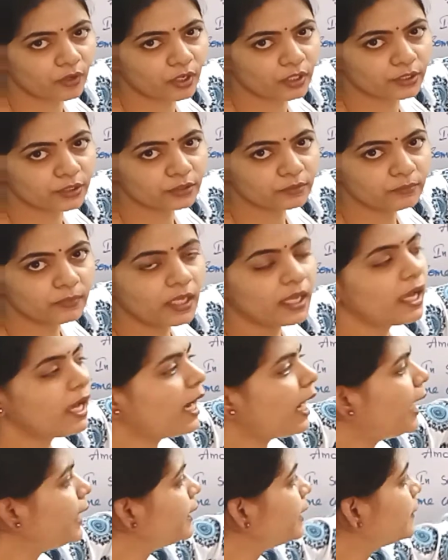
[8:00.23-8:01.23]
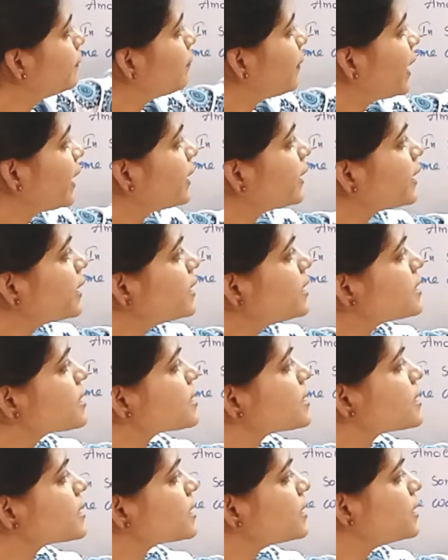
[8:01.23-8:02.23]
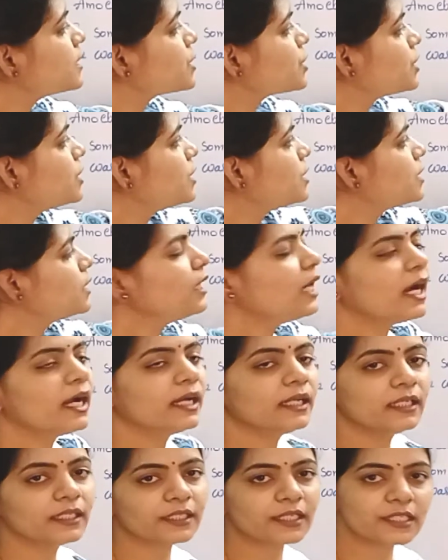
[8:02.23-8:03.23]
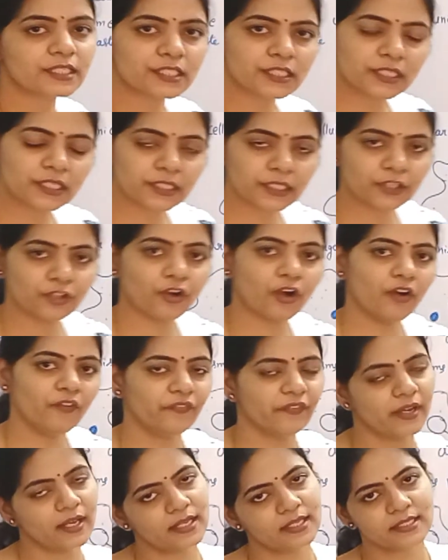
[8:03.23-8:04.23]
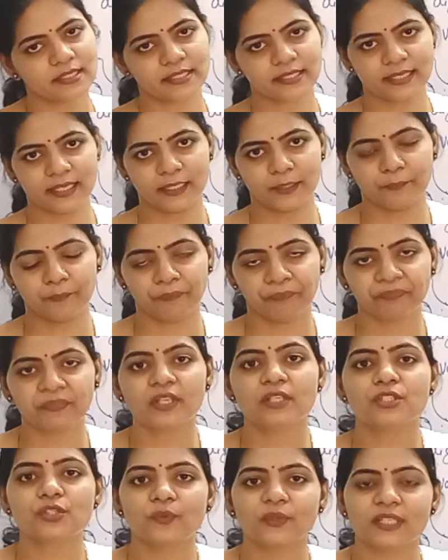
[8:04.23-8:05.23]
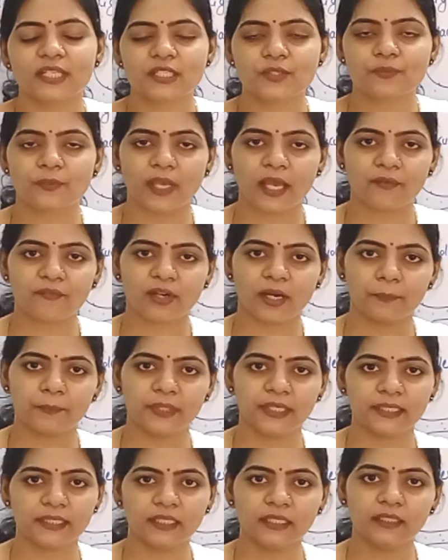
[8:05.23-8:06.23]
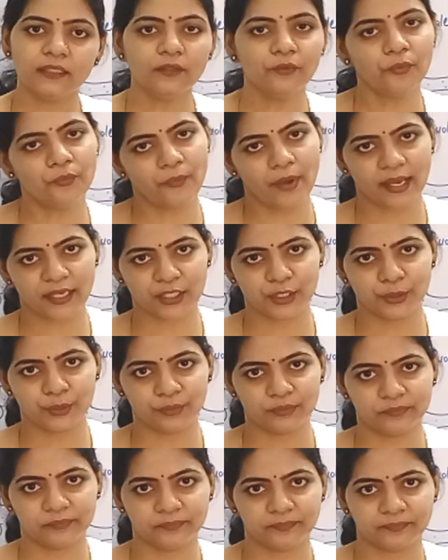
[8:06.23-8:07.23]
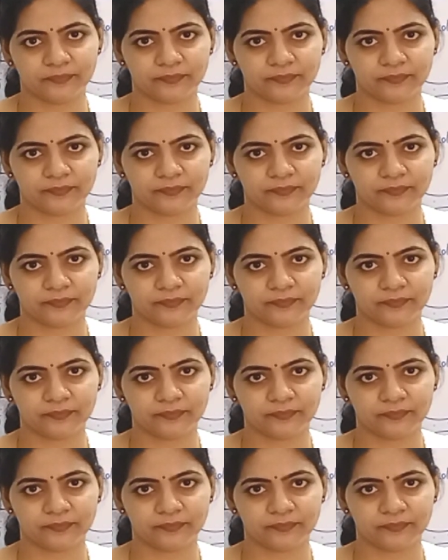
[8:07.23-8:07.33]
volume, and it maintains turgidity and rigidity of cell. So with this we have completed the vacuole.